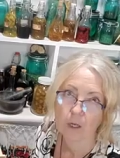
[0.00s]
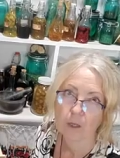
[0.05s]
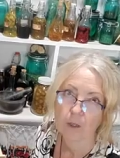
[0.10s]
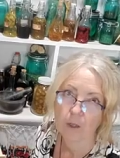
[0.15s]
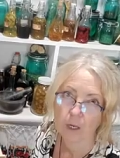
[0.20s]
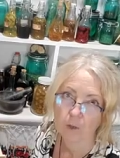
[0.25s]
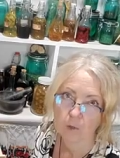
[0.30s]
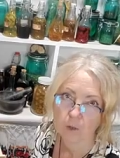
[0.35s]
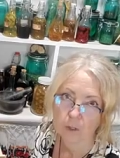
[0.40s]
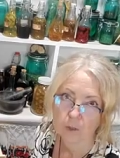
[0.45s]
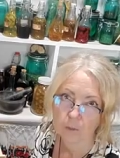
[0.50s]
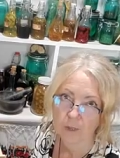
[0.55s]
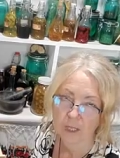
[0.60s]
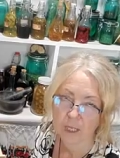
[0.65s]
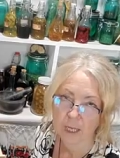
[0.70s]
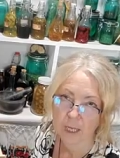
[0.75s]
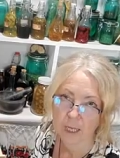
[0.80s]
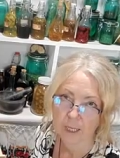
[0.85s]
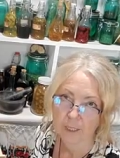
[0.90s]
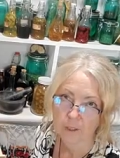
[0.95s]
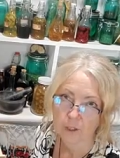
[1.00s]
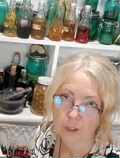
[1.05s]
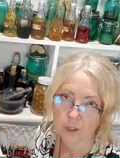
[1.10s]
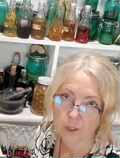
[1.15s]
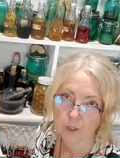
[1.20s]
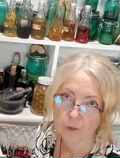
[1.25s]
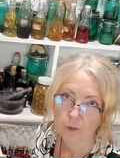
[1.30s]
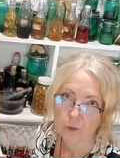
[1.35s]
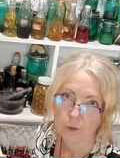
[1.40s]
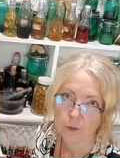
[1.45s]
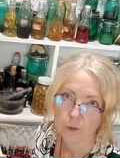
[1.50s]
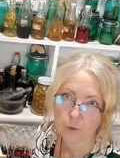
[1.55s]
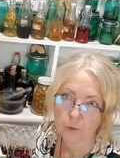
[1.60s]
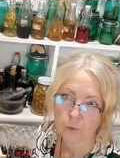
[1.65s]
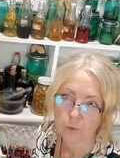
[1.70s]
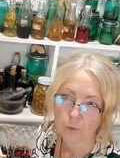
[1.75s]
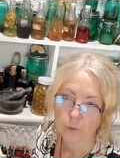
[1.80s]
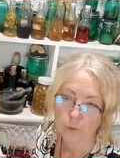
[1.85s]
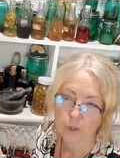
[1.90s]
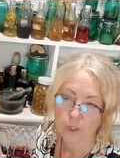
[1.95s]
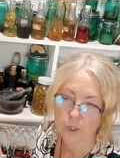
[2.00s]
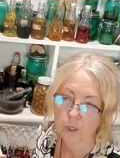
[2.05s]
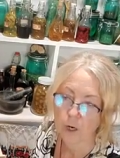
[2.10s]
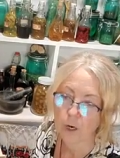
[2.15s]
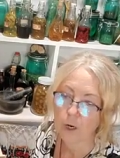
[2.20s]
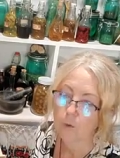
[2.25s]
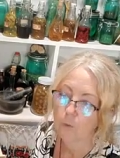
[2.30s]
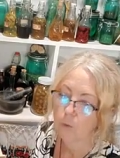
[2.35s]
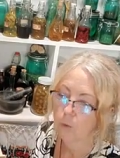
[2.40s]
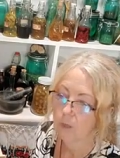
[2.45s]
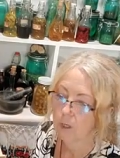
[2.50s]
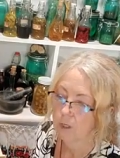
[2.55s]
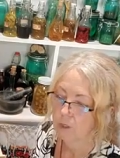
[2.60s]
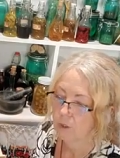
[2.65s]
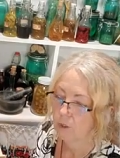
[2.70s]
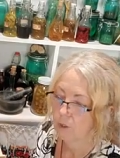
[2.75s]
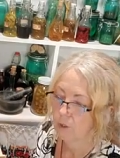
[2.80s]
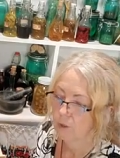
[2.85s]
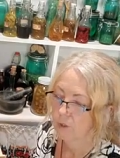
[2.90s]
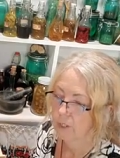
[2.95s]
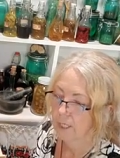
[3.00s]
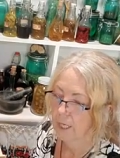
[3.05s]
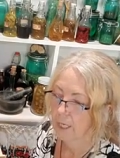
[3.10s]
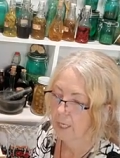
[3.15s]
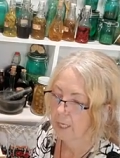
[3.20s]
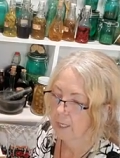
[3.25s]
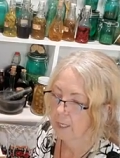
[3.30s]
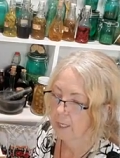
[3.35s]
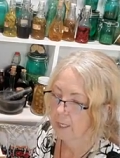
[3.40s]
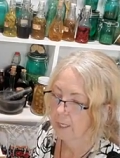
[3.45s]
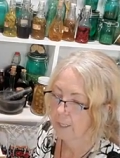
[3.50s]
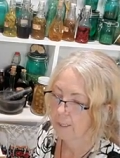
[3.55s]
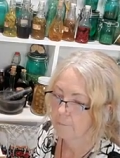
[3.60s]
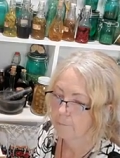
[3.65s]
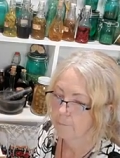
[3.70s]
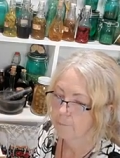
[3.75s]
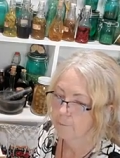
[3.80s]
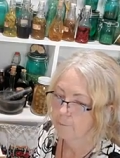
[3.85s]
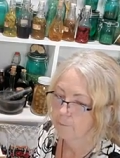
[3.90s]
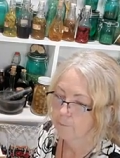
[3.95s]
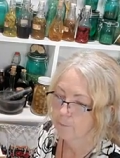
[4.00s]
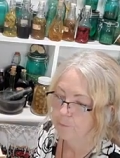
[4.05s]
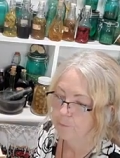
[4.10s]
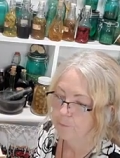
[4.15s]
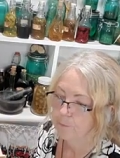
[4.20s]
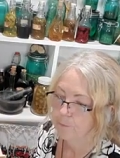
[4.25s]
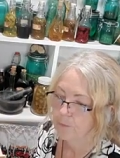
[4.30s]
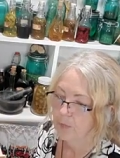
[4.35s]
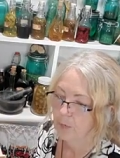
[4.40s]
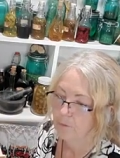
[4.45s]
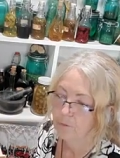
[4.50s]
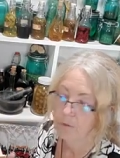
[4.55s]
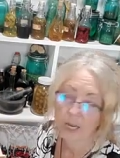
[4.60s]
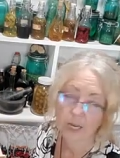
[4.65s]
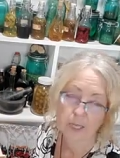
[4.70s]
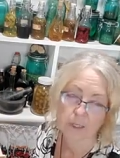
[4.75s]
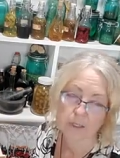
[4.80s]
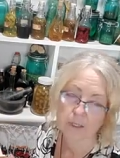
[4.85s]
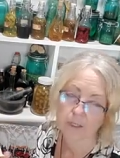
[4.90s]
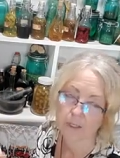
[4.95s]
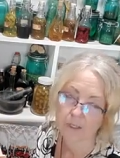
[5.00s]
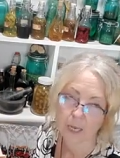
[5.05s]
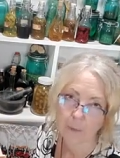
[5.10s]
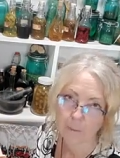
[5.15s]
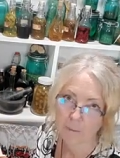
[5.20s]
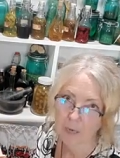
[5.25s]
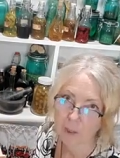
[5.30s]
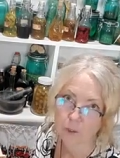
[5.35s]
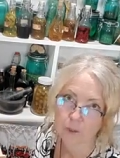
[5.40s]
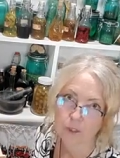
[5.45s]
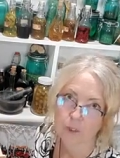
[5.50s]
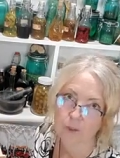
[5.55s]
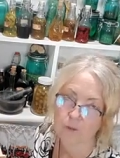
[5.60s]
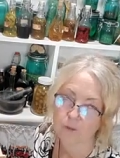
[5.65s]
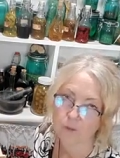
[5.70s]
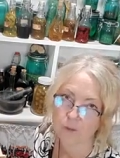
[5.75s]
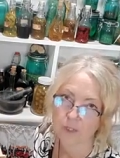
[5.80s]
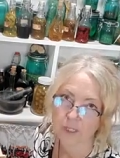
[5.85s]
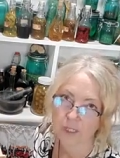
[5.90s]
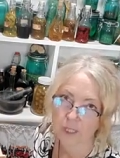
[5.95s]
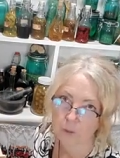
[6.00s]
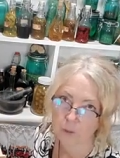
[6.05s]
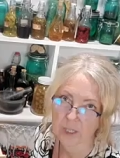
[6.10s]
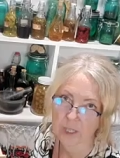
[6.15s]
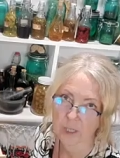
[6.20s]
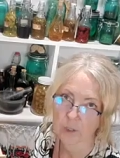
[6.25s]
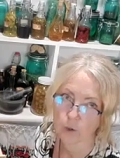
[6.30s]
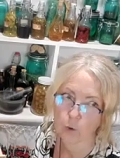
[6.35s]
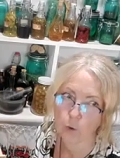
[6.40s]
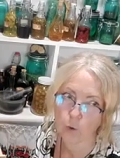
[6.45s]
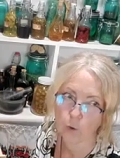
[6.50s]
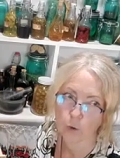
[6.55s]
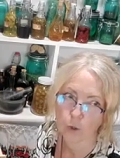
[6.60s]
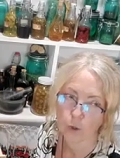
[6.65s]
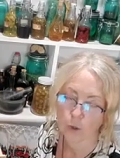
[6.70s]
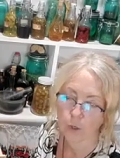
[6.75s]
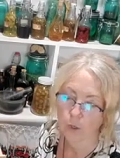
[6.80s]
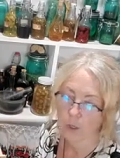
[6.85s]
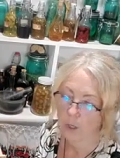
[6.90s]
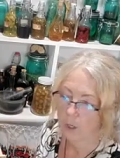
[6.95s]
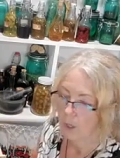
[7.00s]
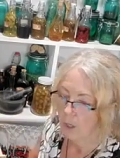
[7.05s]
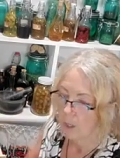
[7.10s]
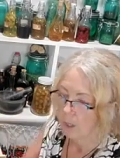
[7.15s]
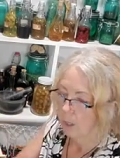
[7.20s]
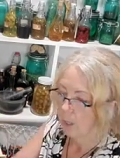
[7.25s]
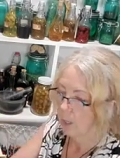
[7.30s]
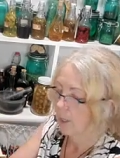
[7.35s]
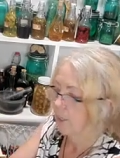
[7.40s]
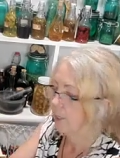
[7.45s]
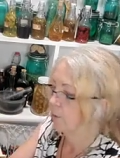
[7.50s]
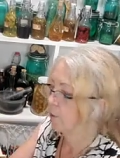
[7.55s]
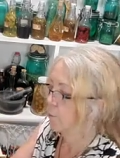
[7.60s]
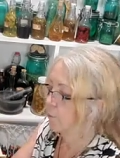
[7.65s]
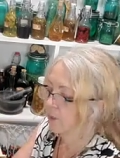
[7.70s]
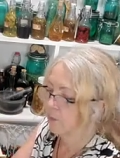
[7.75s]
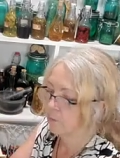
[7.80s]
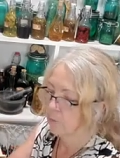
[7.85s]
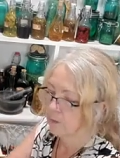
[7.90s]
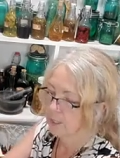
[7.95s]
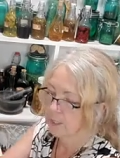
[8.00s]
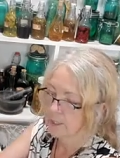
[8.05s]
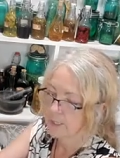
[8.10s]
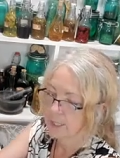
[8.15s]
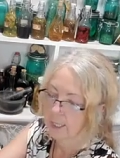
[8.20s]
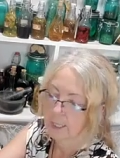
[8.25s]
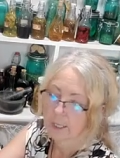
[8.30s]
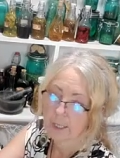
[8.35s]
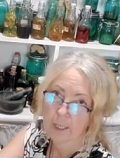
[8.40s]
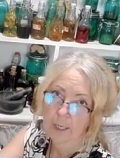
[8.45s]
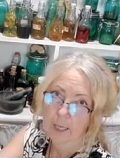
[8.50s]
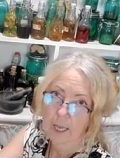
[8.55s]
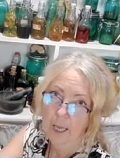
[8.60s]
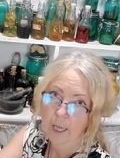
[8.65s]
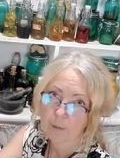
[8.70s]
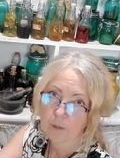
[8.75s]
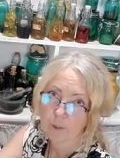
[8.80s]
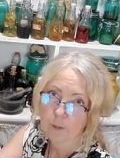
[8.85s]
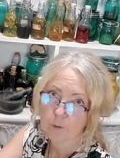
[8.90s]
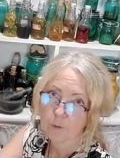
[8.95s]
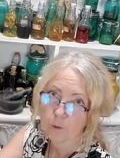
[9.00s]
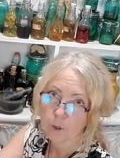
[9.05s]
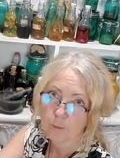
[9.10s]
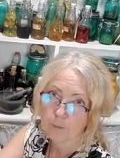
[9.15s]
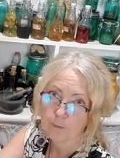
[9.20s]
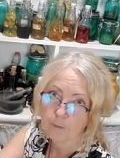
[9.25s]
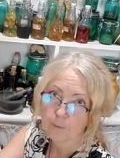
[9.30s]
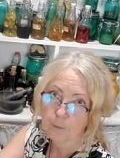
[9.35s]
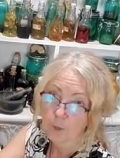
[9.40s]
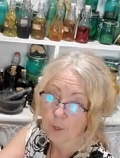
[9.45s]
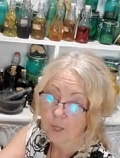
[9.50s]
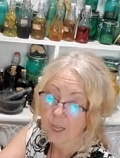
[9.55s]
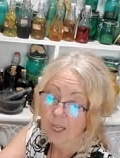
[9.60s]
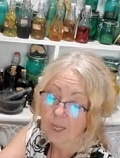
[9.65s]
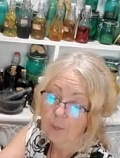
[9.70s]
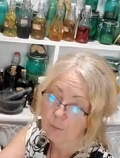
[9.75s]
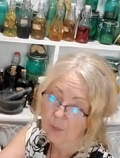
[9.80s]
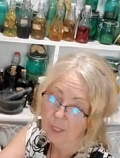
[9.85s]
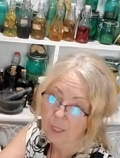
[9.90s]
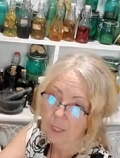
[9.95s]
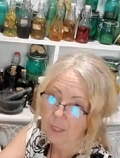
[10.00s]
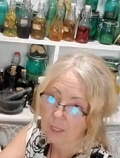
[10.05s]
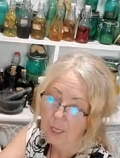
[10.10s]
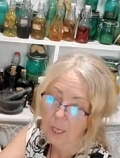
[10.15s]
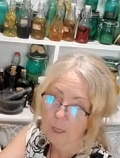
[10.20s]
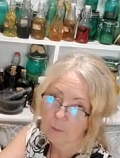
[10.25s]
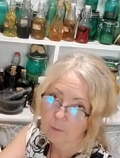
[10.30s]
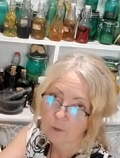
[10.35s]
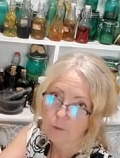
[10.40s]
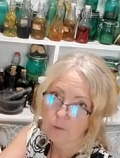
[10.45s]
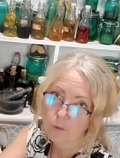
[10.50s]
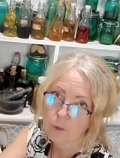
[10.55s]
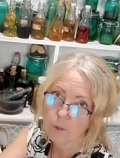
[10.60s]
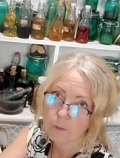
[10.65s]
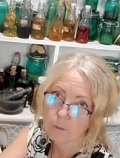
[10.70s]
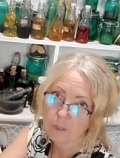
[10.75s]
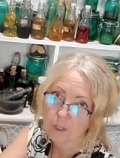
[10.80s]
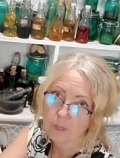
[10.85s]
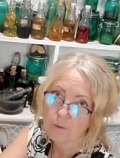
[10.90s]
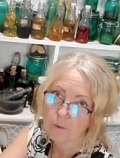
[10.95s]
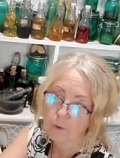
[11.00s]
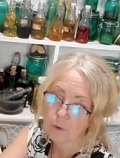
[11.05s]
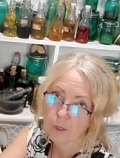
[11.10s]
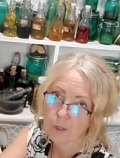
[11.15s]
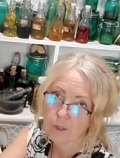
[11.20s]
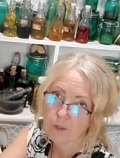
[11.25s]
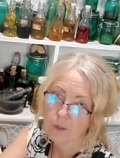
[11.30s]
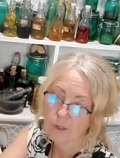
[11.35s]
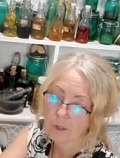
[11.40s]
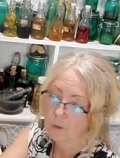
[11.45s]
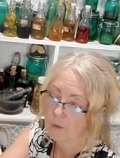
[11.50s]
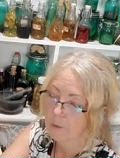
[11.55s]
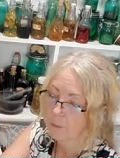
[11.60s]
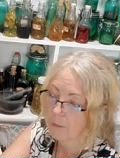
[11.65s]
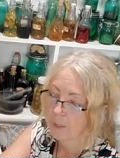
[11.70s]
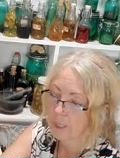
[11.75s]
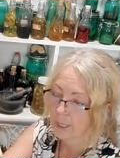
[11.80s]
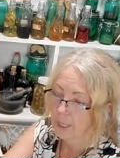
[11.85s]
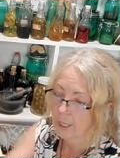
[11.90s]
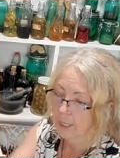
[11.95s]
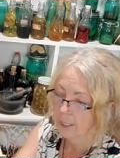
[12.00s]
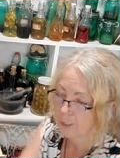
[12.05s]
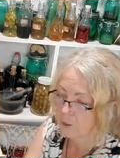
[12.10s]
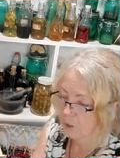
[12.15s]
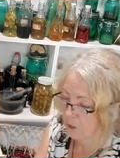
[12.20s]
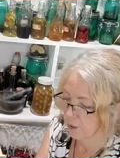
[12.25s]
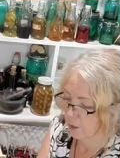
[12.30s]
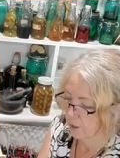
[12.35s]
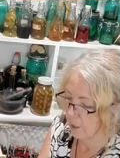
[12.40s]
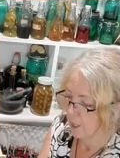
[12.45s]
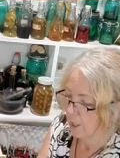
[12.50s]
a thyroid medication, though, you would not want to take vast amounts of seaweed, or you wouldn't want to take it in a capsule form. You can buy it in a capsule form, but if you're on thyroid medication,